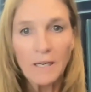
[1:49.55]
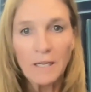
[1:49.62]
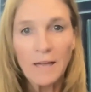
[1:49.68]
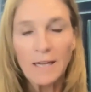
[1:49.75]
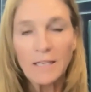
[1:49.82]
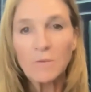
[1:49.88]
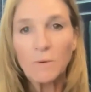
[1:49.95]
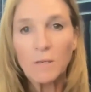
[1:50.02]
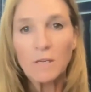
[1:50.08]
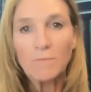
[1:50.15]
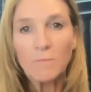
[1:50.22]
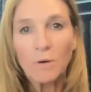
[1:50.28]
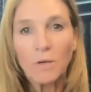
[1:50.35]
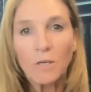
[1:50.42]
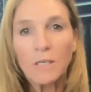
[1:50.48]
And that's what's
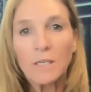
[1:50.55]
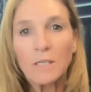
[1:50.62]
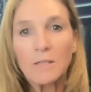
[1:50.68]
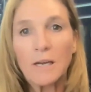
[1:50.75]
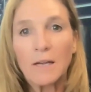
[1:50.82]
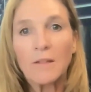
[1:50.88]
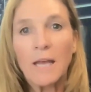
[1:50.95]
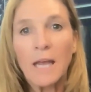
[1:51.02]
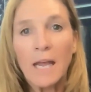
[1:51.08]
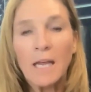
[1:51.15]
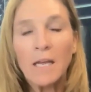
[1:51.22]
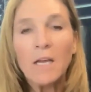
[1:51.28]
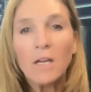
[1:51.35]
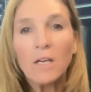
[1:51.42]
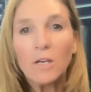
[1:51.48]
important, is that
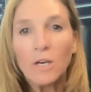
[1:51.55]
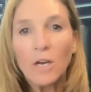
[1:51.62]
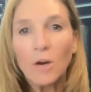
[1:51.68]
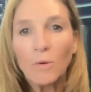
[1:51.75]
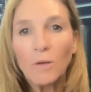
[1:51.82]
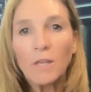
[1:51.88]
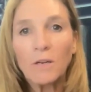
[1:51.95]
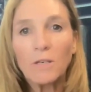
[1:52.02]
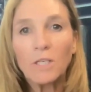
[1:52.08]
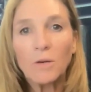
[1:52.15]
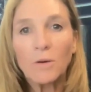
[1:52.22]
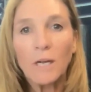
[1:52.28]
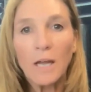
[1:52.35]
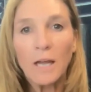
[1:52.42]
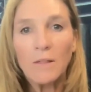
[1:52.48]
they know what they're
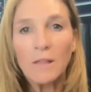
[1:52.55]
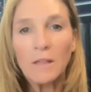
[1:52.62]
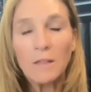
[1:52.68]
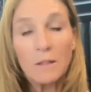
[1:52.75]
doing. And